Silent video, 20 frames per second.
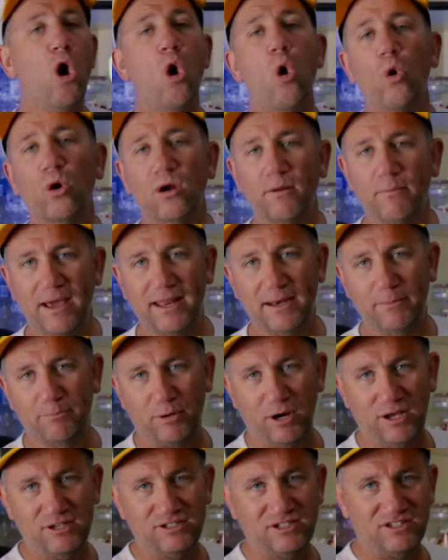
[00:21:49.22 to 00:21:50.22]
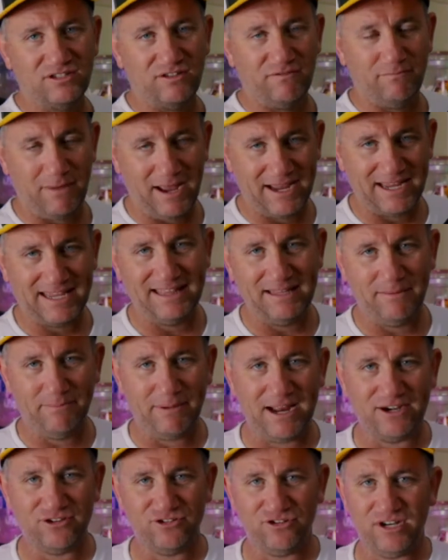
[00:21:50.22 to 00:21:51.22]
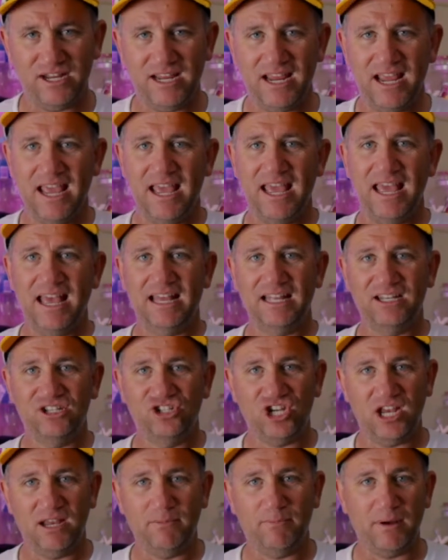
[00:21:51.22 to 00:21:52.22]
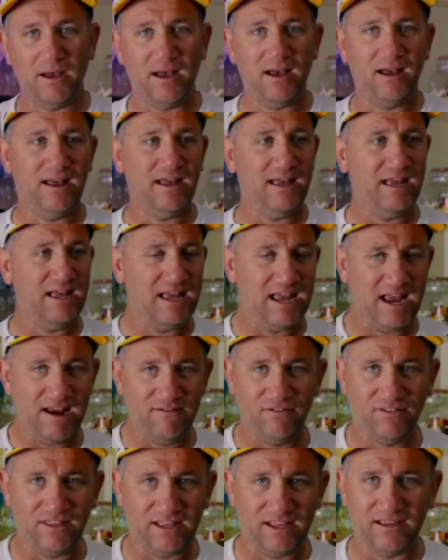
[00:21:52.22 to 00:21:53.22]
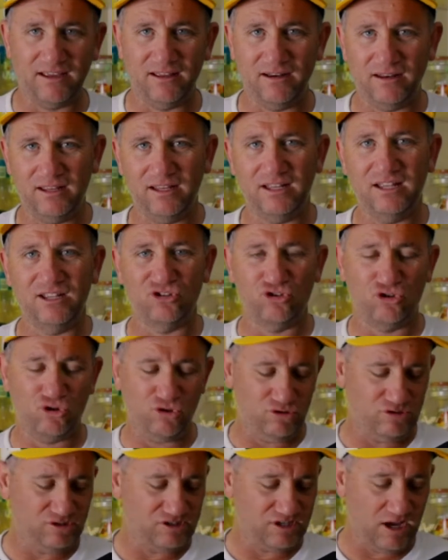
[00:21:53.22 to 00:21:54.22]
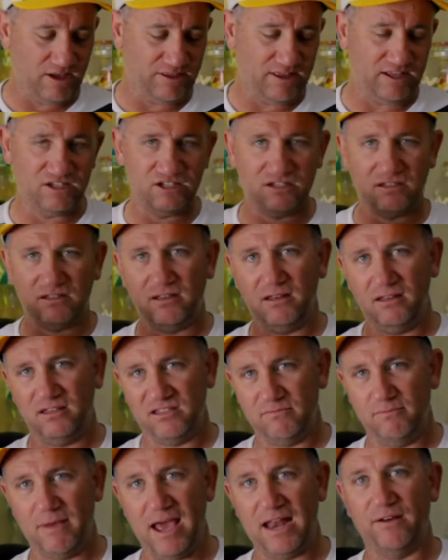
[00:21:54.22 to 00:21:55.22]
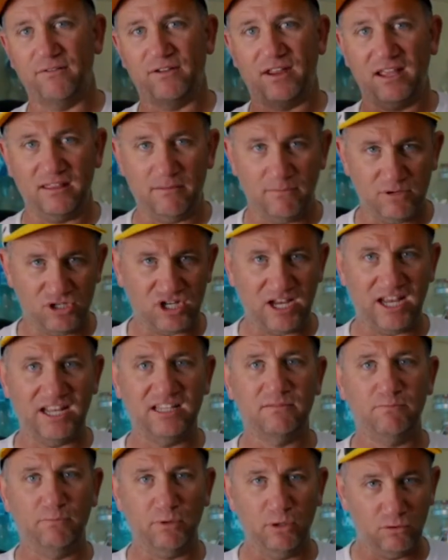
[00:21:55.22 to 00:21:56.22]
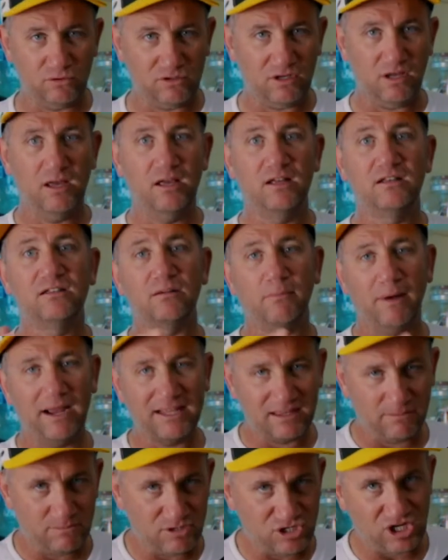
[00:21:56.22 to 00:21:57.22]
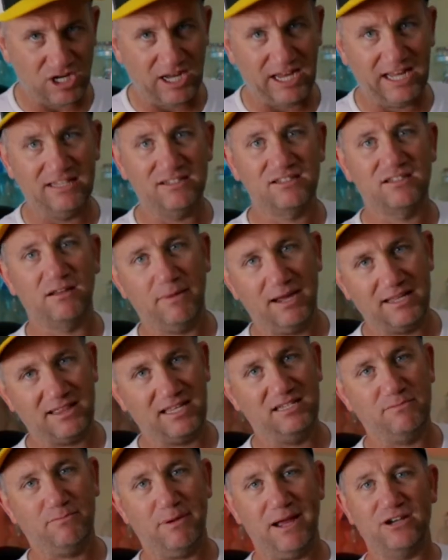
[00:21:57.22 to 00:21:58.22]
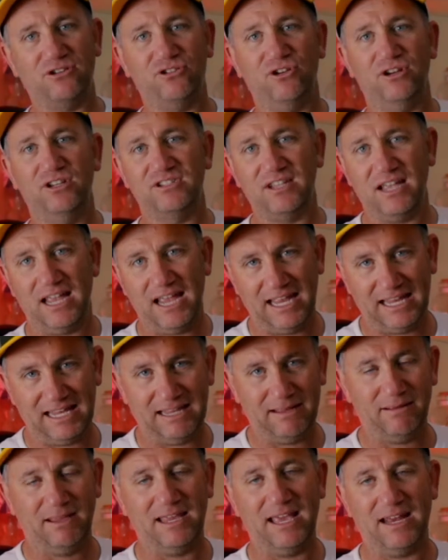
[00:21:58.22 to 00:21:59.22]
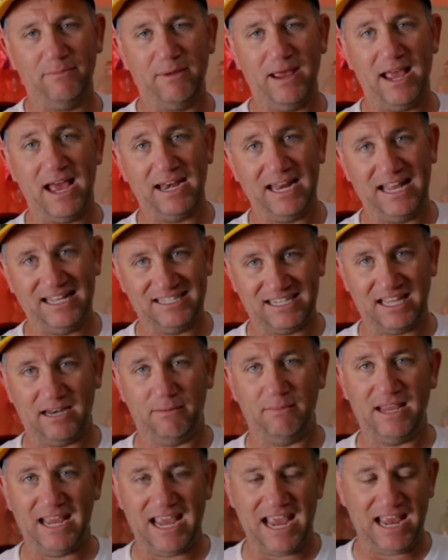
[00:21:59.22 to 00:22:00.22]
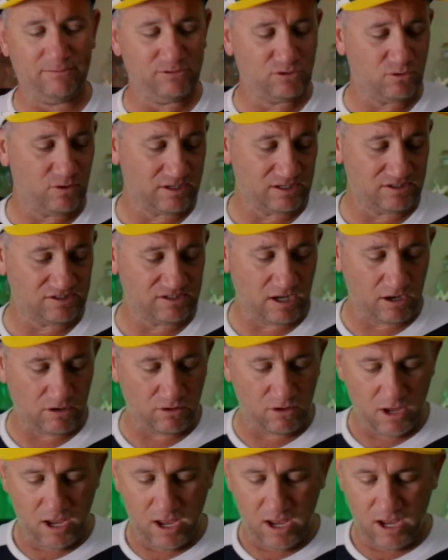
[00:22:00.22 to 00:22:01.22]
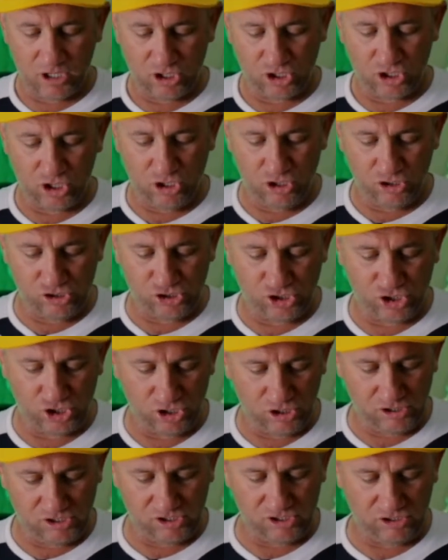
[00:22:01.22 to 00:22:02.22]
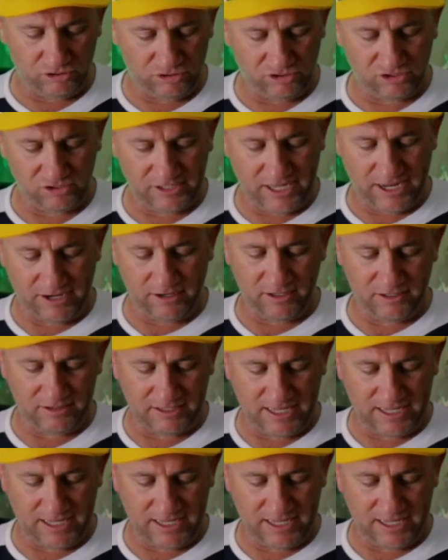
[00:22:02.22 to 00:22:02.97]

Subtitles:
automated process of making the battery, cheaper. Everything in it is good. So it's a matter of getting the machines built to make the machines to make these batteries and get them out. It's going to be heaps quicker. So huge news on that